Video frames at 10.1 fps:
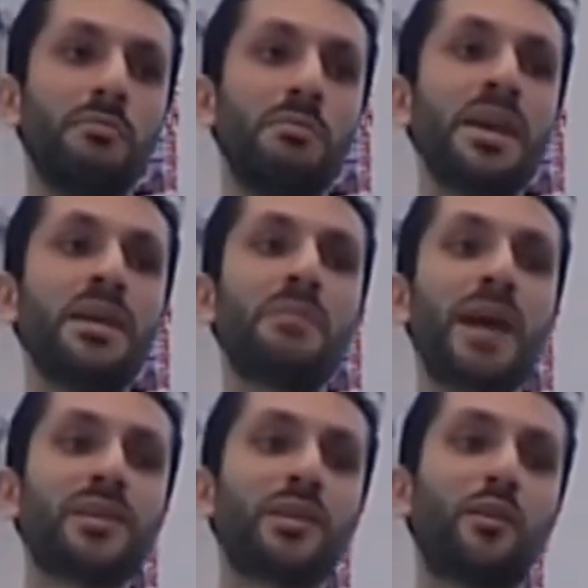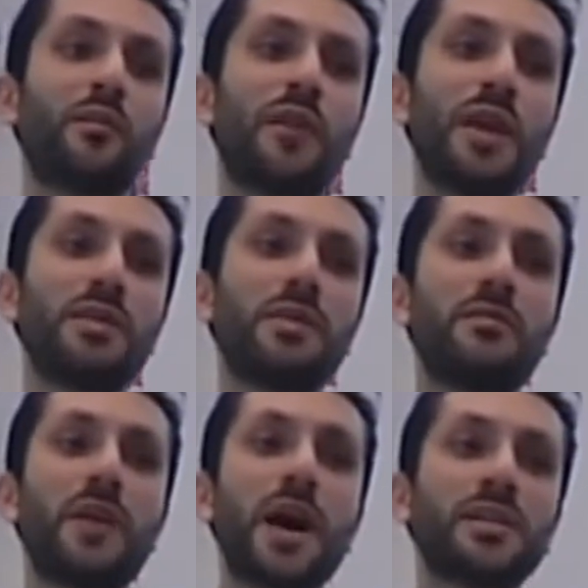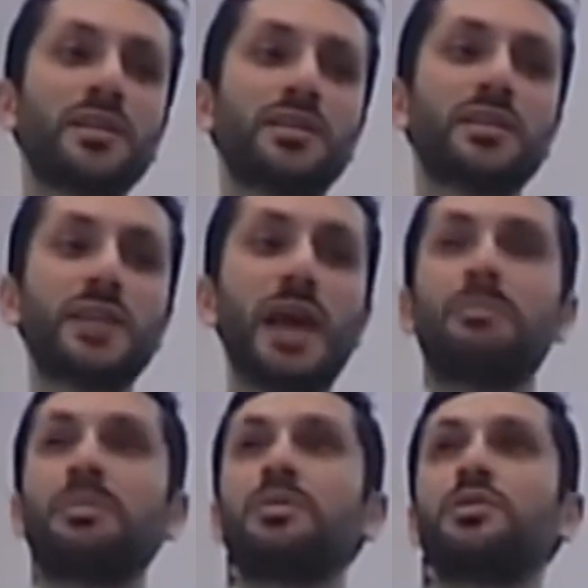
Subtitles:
be an ambassador of faith, the first step